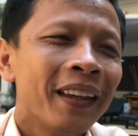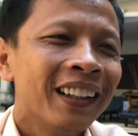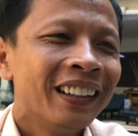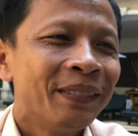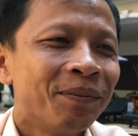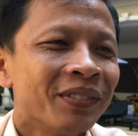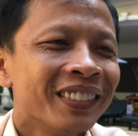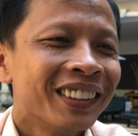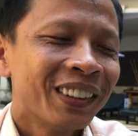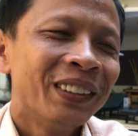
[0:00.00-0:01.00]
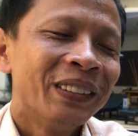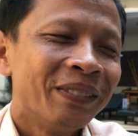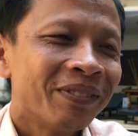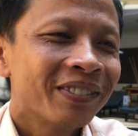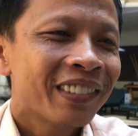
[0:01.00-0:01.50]
Yeah, so
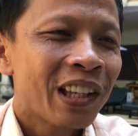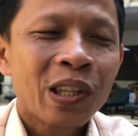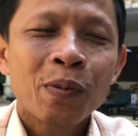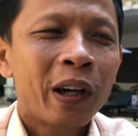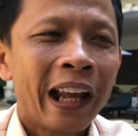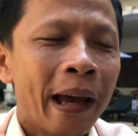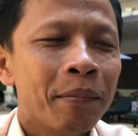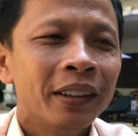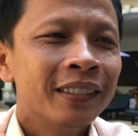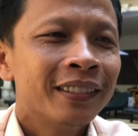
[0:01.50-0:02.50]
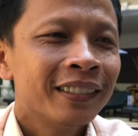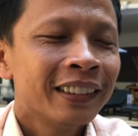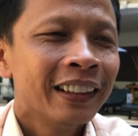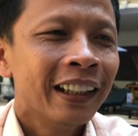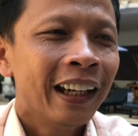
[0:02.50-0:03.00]
this is what happened.
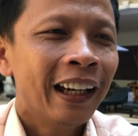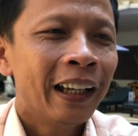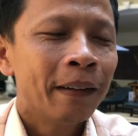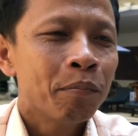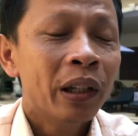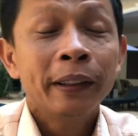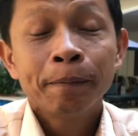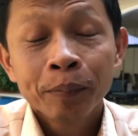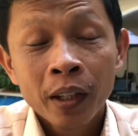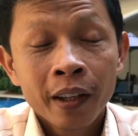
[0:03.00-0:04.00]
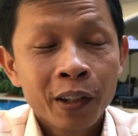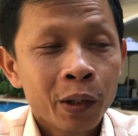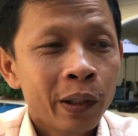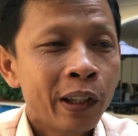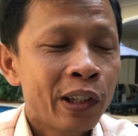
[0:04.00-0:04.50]
Uh, but you
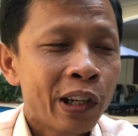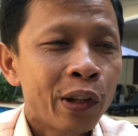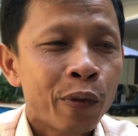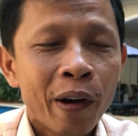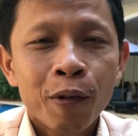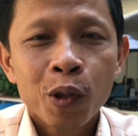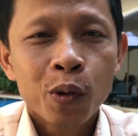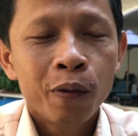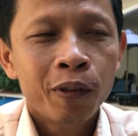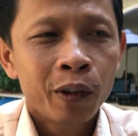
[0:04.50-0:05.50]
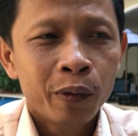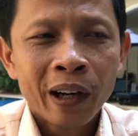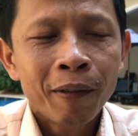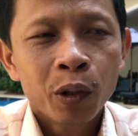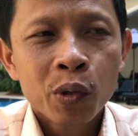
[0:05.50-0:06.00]
know, the day the revol
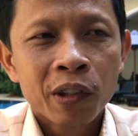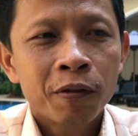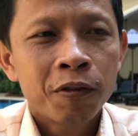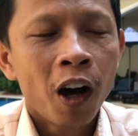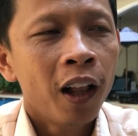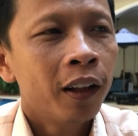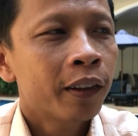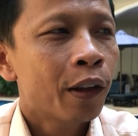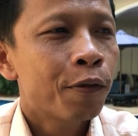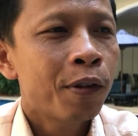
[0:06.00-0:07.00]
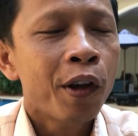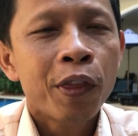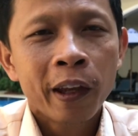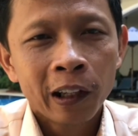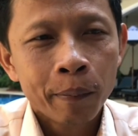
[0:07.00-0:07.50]
revolution fall, the first
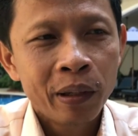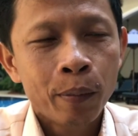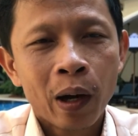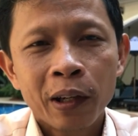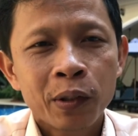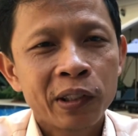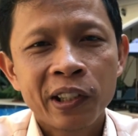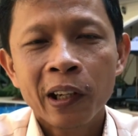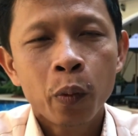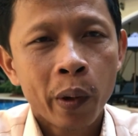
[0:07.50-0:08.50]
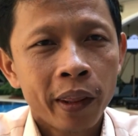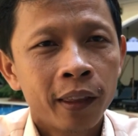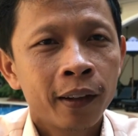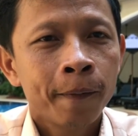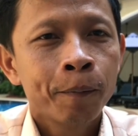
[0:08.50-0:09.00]
thing that people had to deal with
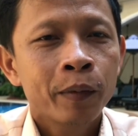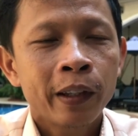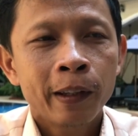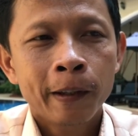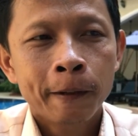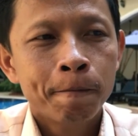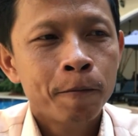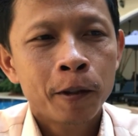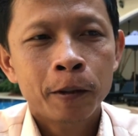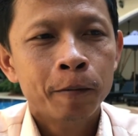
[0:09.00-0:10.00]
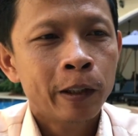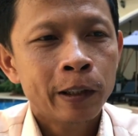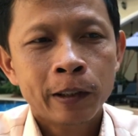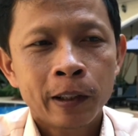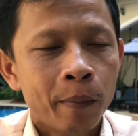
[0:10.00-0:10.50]
uh,
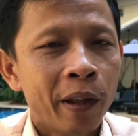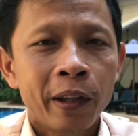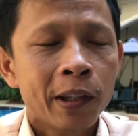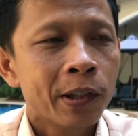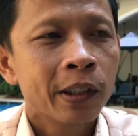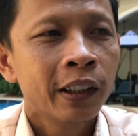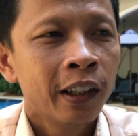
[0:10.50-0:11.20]
was about this.